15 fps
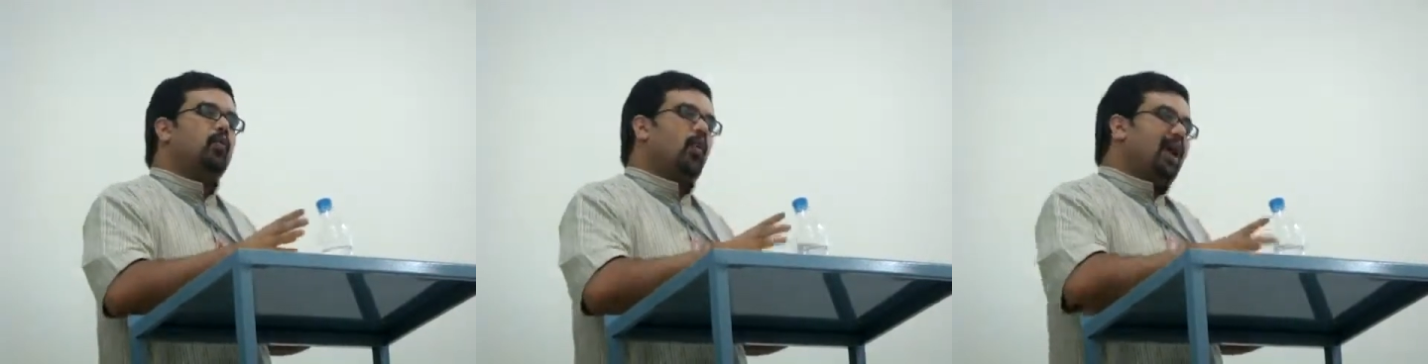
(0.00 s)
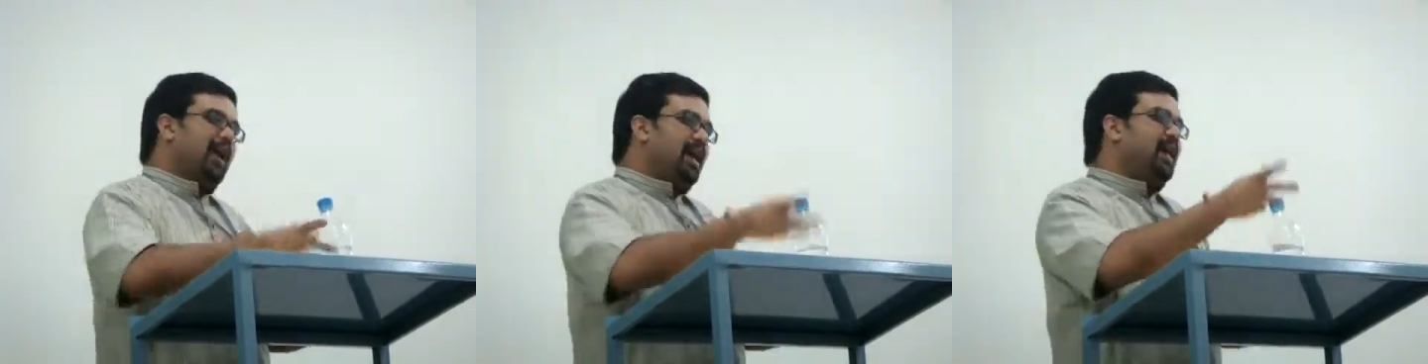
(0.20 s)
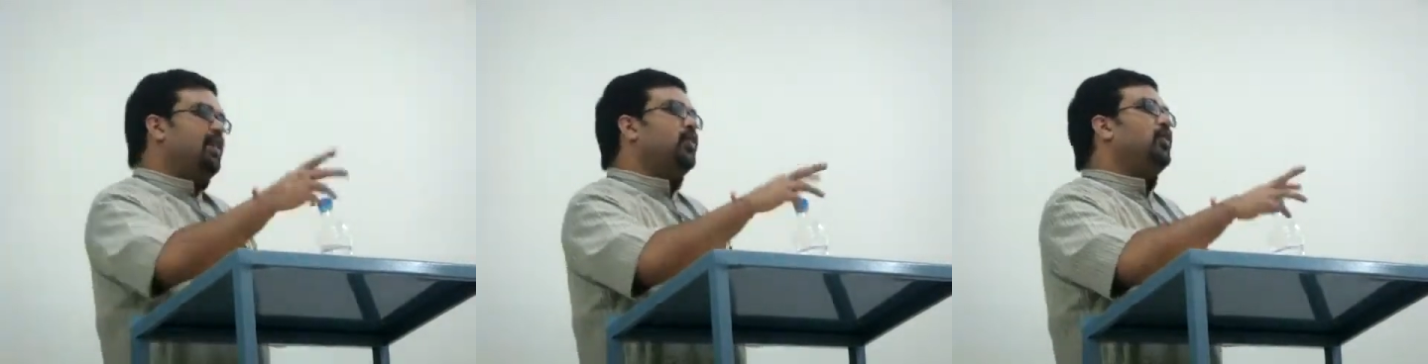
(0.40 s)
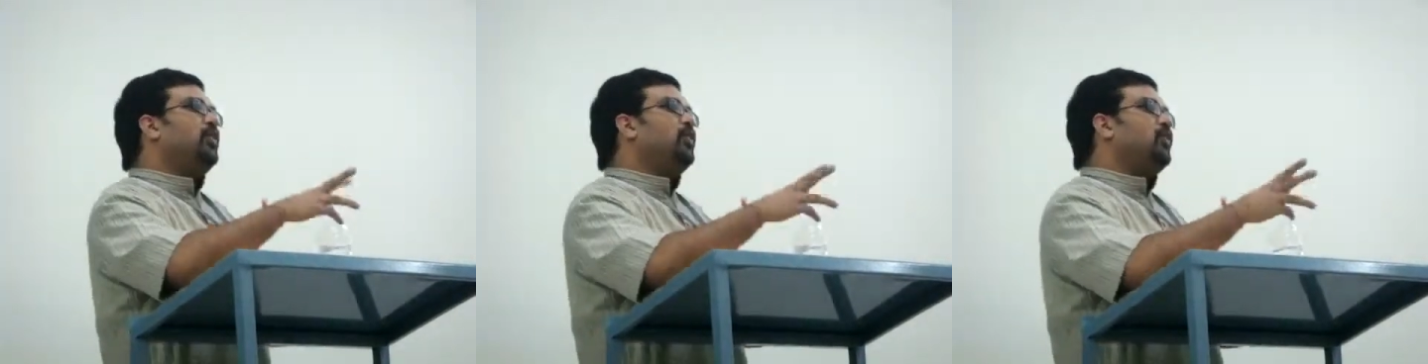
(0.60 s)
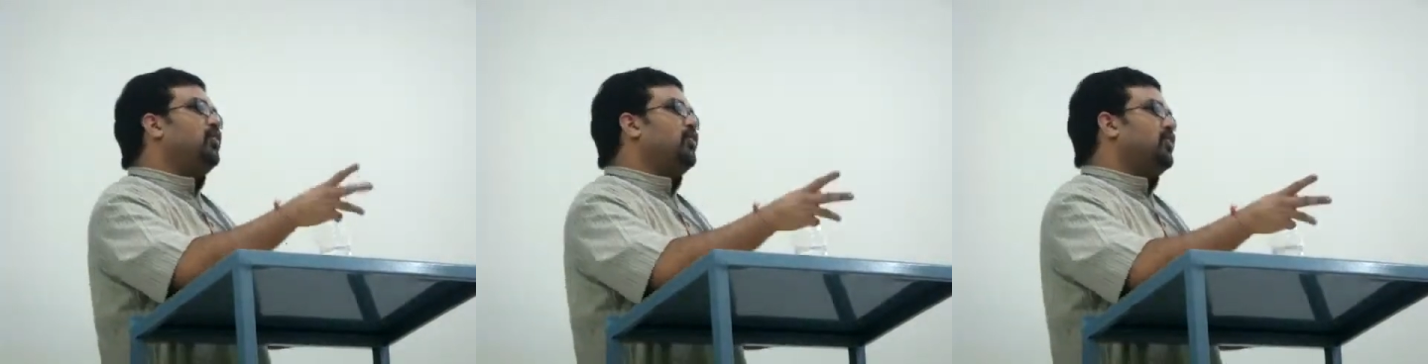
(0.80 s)
Why do
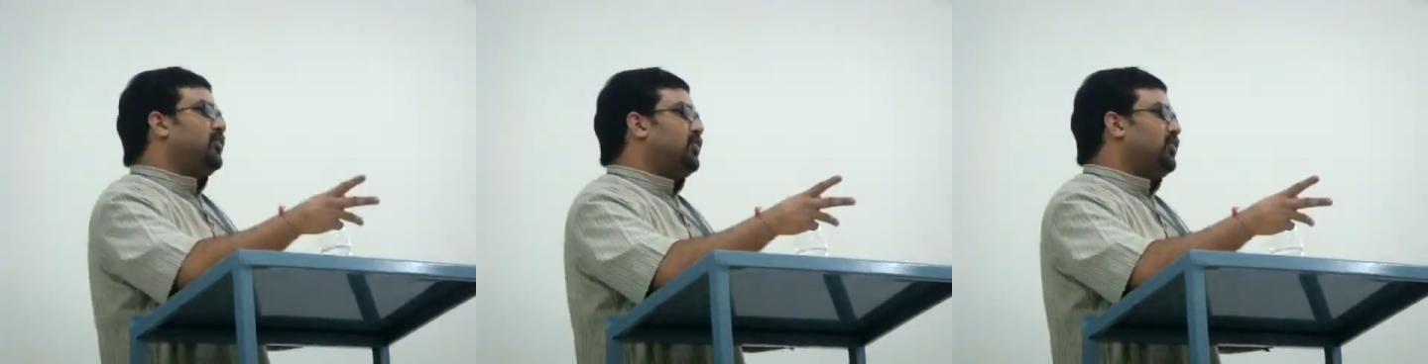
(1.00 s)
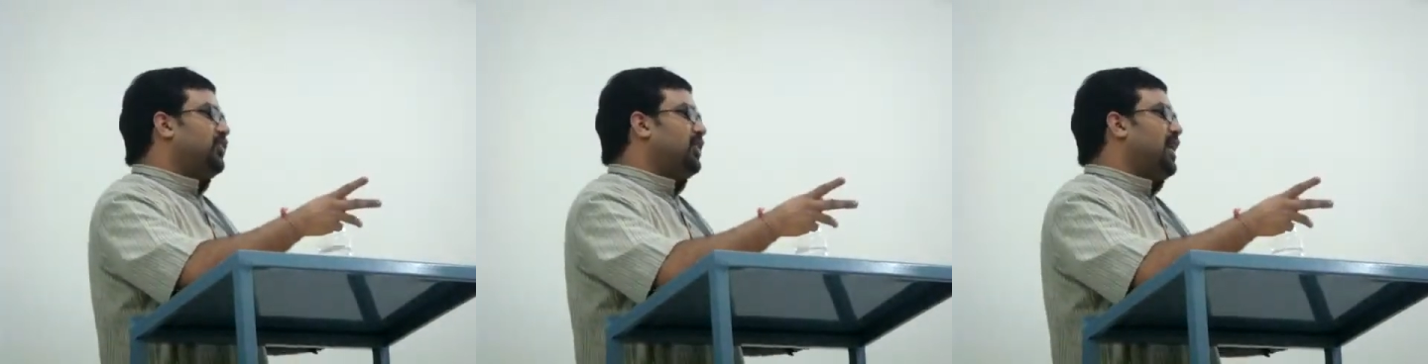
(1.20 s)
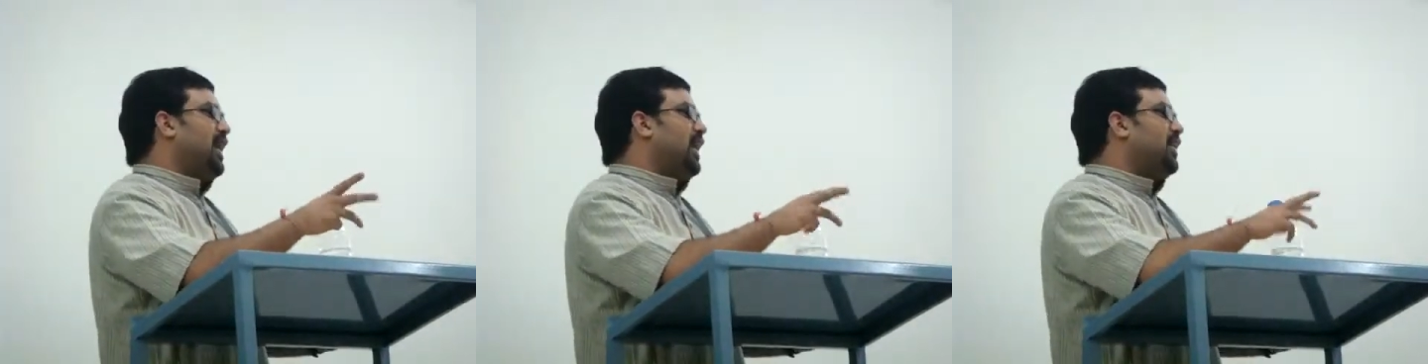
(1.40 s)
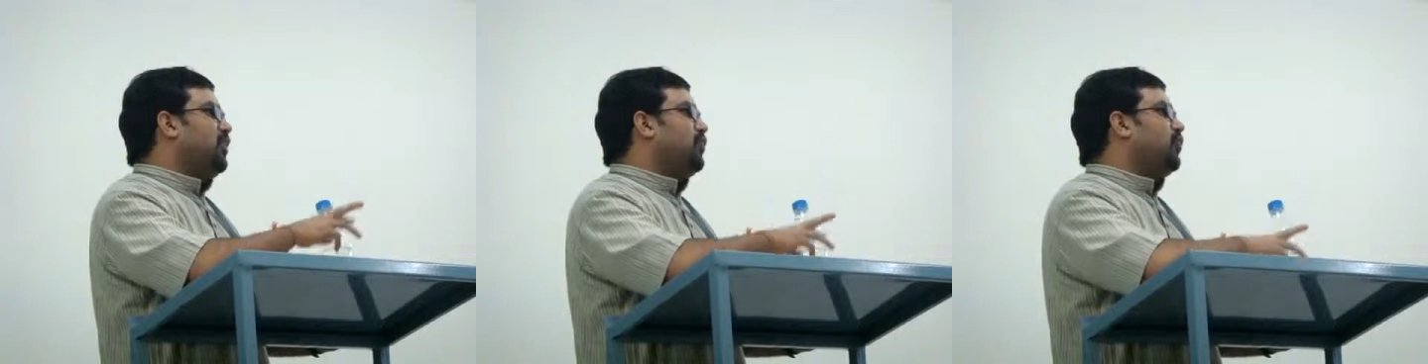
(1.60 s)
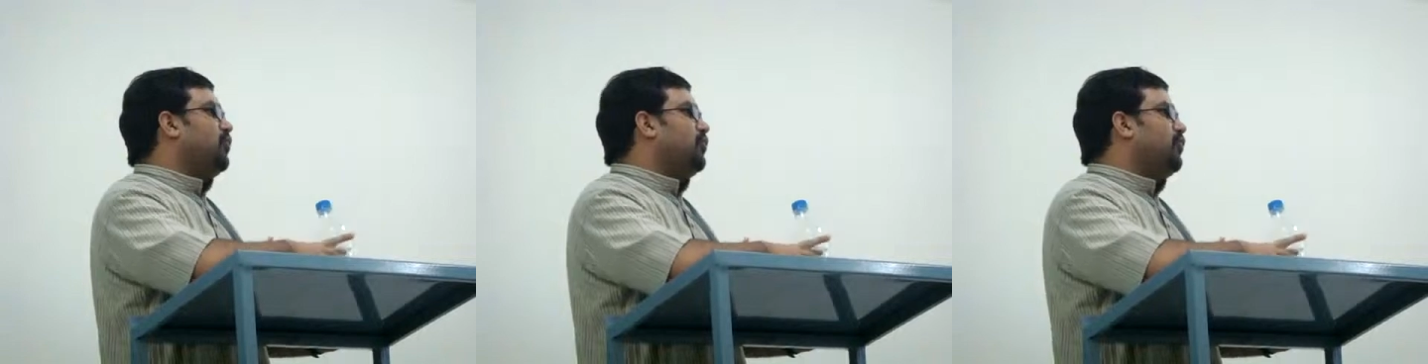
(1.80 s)
you try
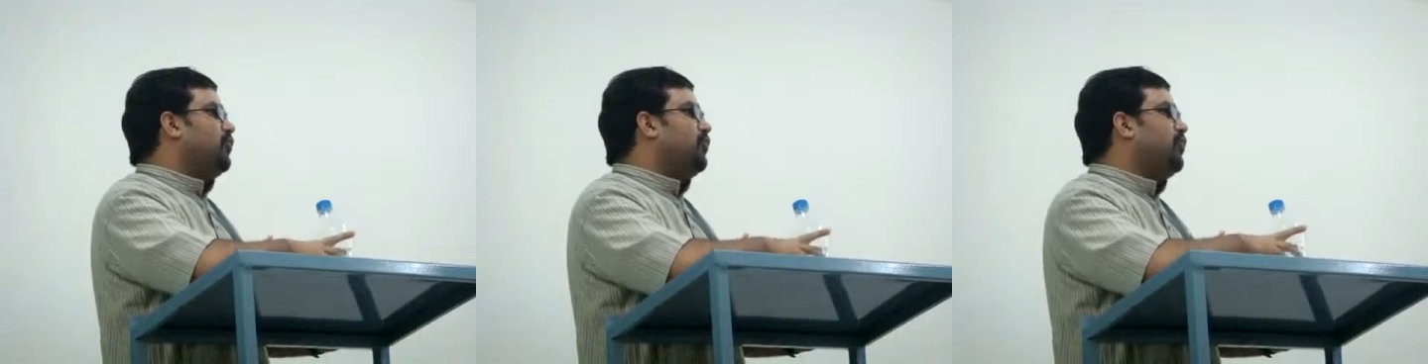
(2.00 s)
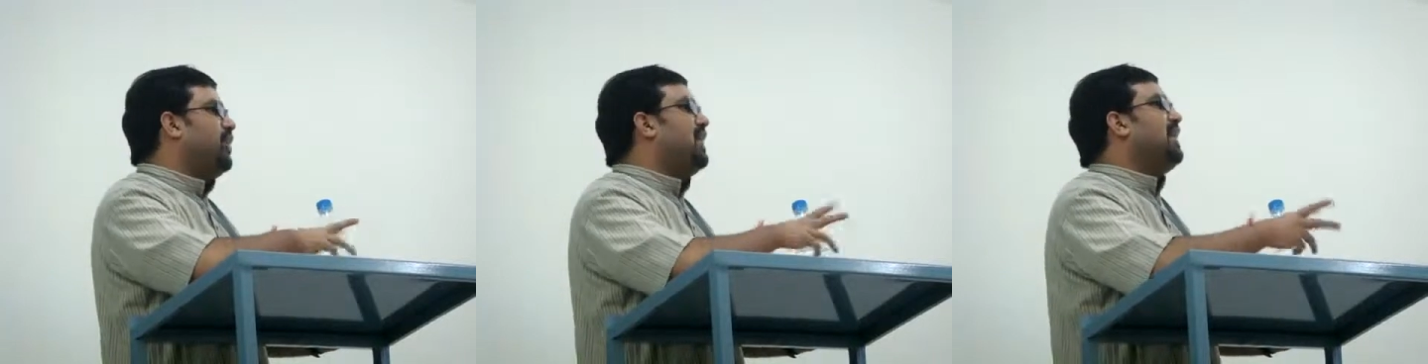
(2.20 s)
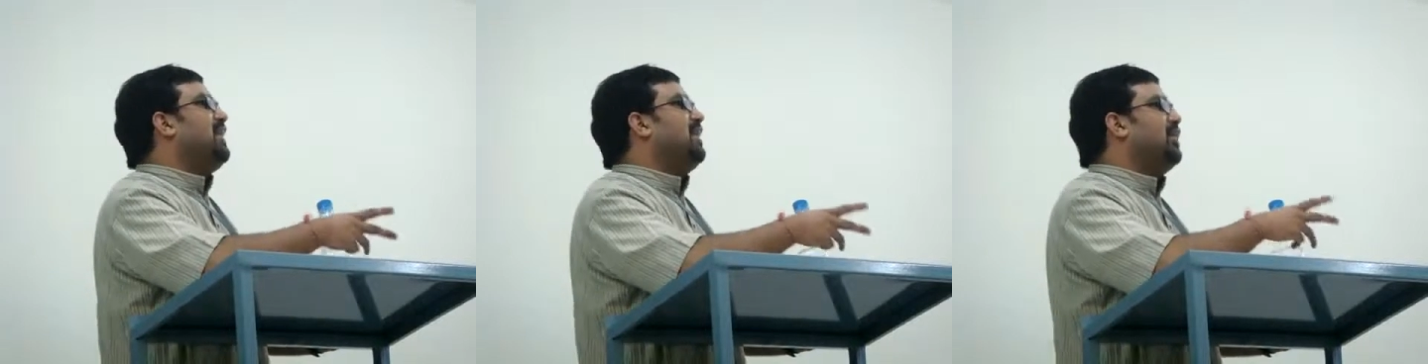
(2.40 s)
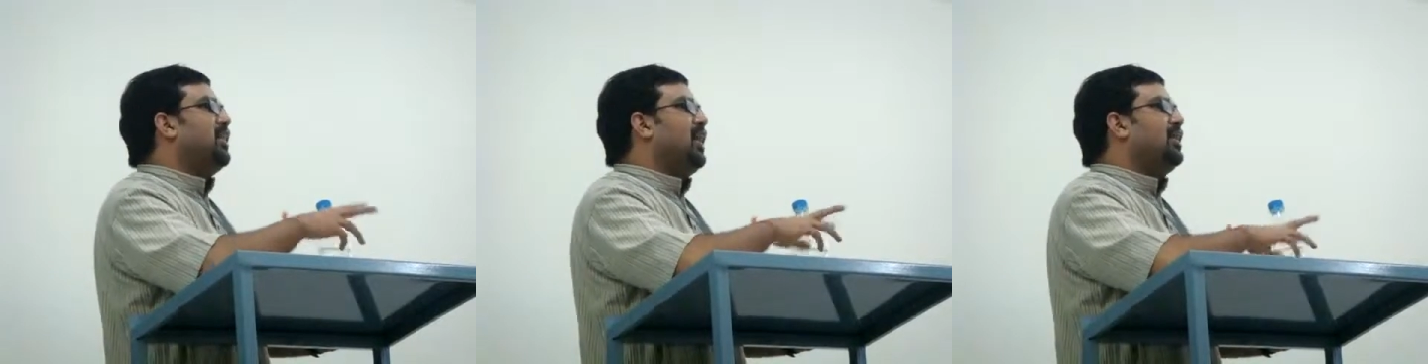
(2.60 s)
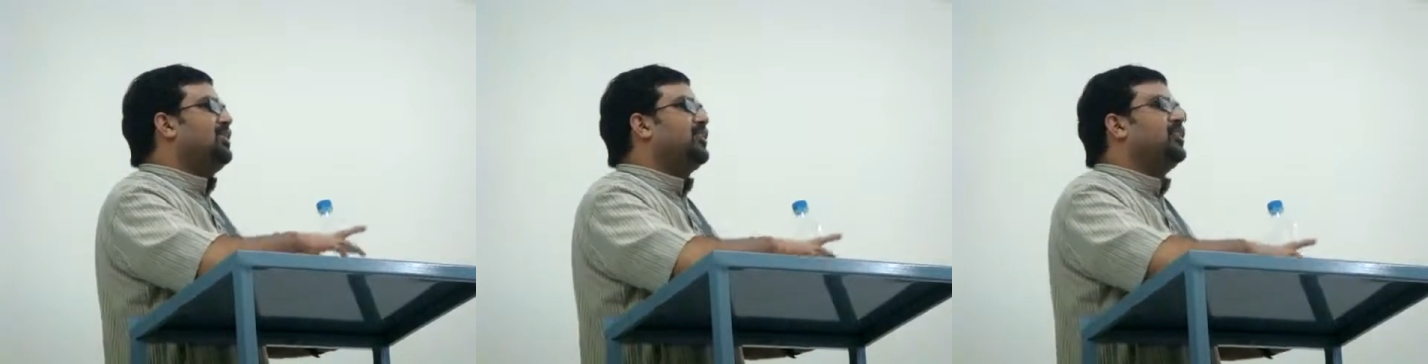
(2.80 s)
to feel
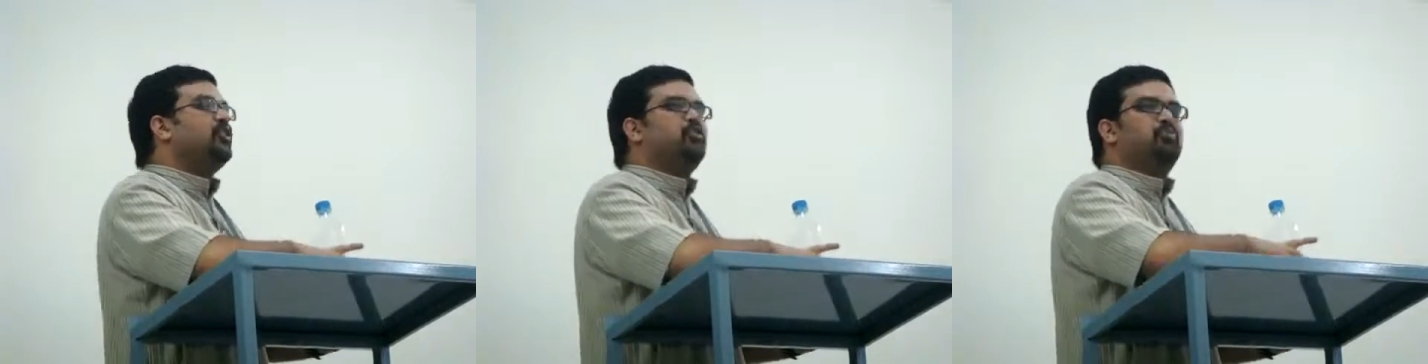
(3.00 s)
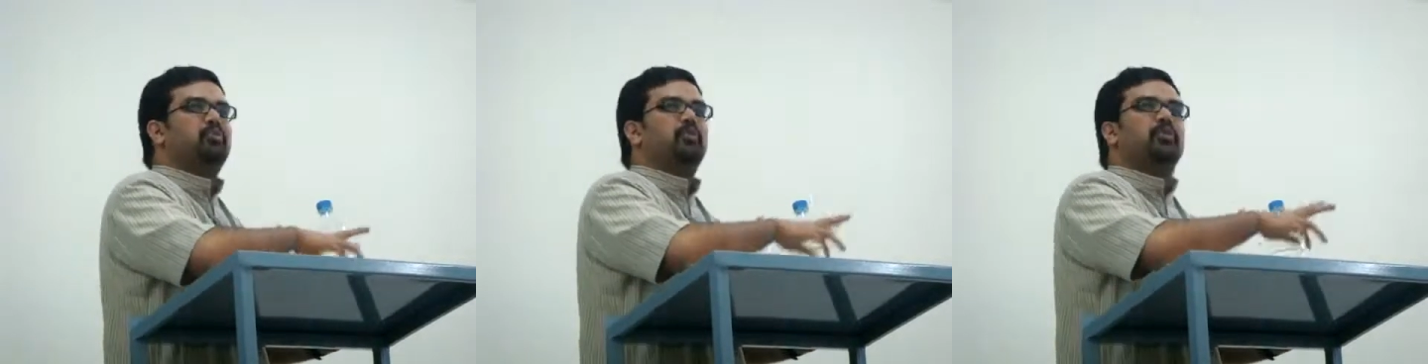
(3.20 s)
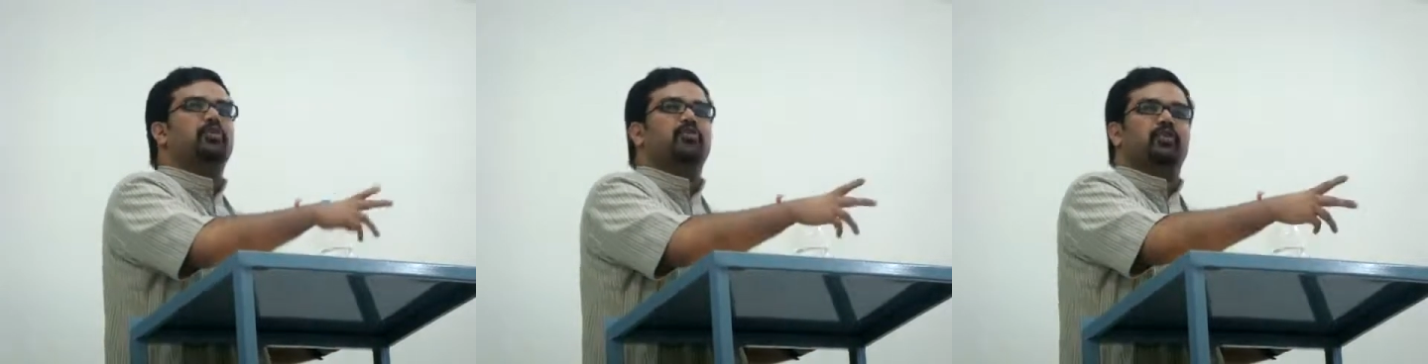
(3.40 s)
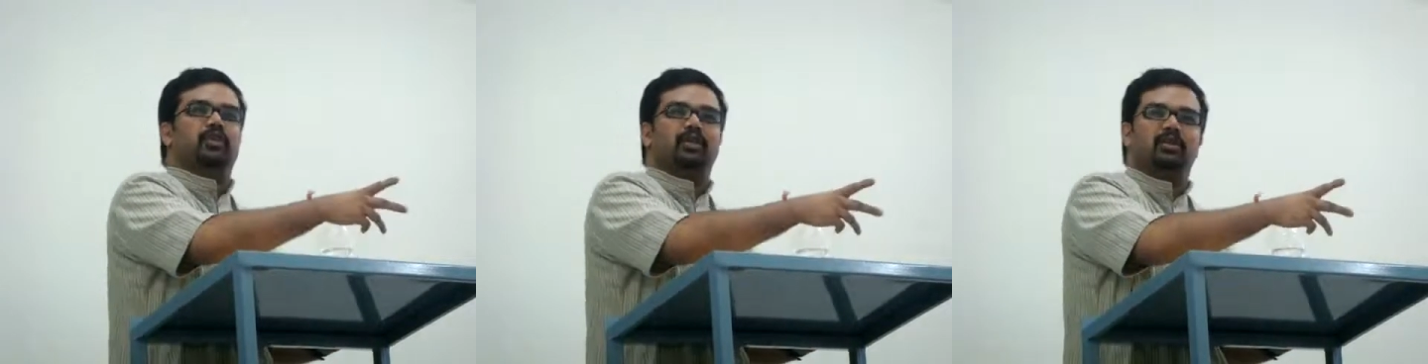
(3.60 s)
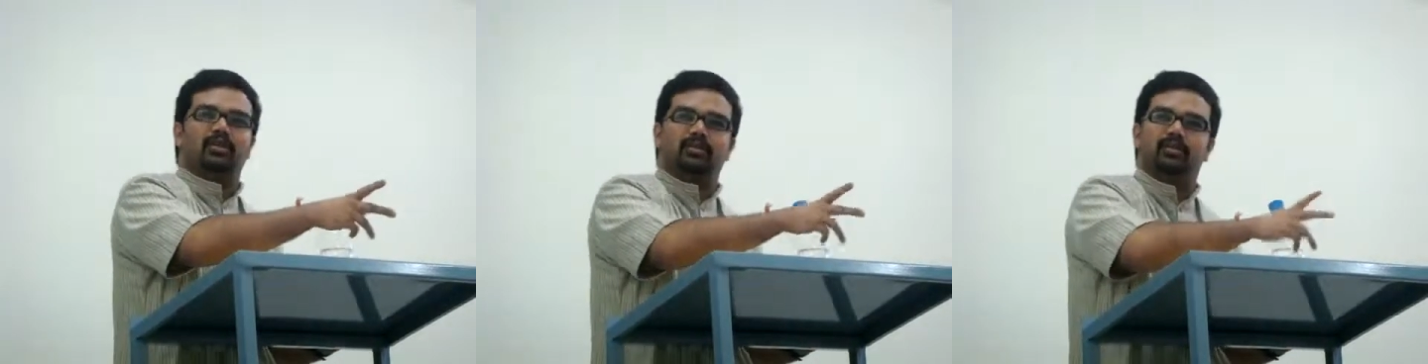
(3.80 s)
that this is beautiful?